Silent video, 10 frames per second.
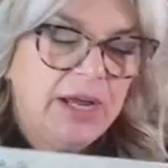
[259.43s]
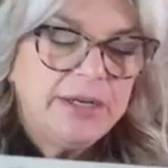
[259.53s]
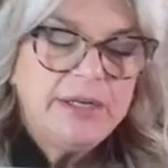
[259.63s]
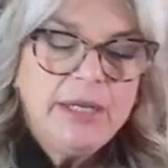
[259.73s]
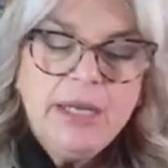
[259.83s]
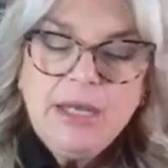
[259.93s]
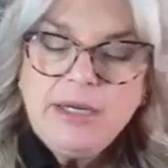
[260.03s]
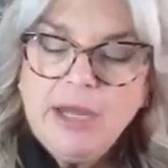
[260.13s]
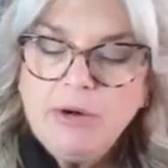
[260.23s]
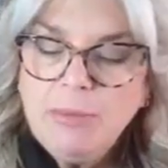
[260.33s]
on it.
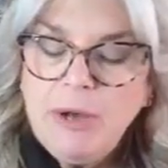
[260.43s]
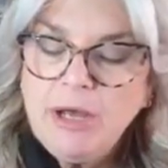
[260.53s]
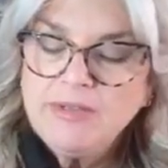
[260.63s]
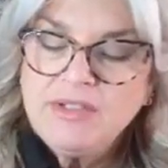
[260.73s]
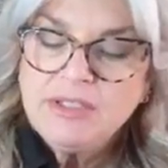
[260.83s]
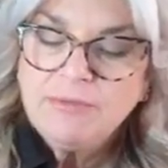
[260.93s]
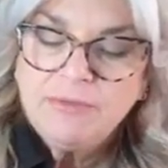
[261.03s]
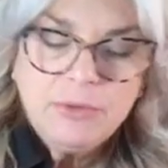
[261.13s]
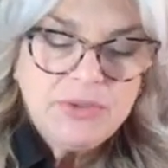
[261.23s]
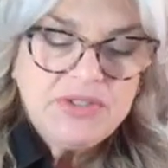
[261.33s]
Now our is
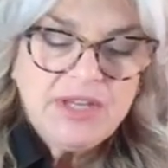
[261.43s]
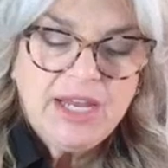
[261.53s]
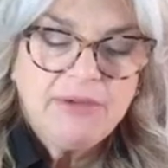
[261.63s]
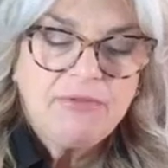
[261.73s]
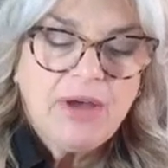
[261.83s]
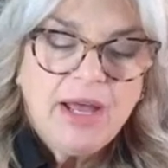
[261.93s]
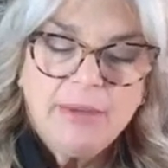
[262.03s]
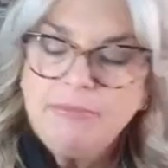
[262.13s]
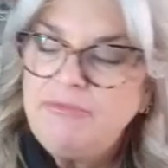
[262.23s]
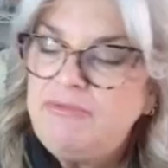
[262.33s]
food safe.
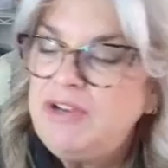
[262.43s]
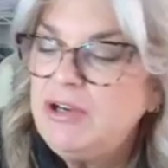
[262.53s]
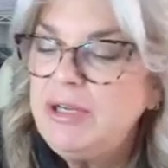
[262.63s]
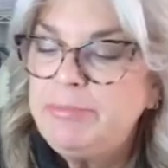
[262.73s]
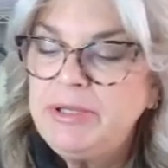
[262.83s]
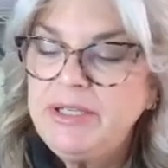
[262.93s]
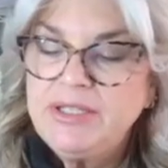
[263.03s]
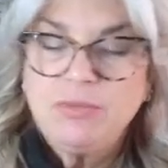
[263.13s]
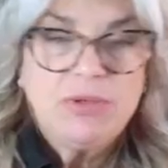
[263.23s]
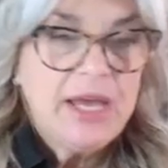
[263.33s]
I'm very
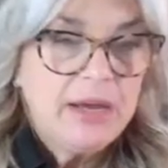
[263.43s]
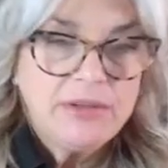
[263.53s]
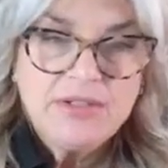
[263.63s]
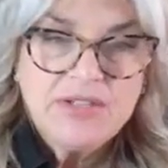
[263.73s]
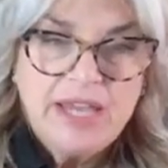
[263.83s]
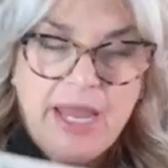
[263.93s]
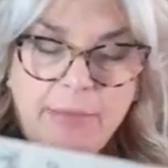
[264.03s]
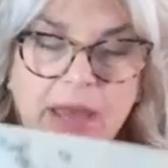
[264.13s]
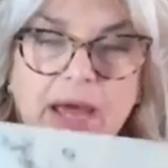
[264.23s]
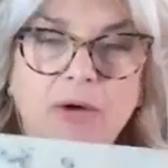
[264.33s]
pleased with how this
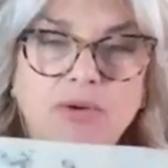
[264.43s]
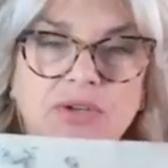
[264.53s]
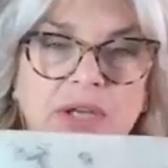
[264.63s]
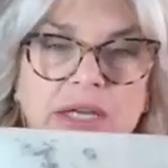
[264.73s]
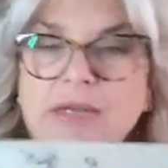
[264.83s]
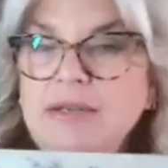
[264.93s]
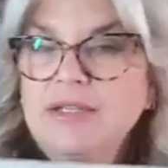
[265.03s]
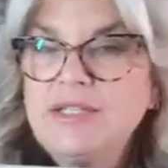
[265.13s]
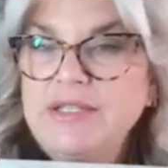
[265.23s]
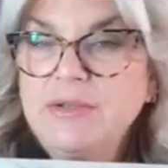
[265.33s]
came out.
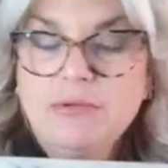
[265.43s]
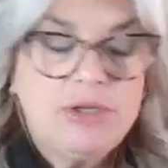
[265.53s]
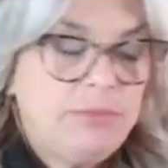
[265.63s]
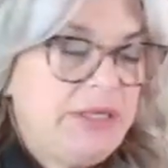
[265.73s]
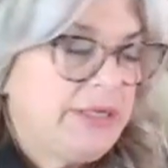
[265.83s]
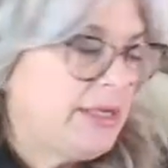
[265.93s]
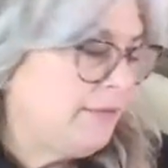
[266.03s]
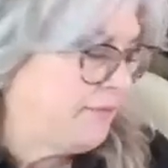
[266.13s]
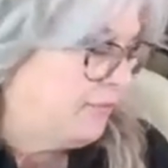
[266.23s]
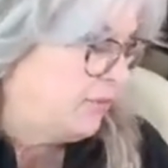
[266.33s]
This is going to be a gift for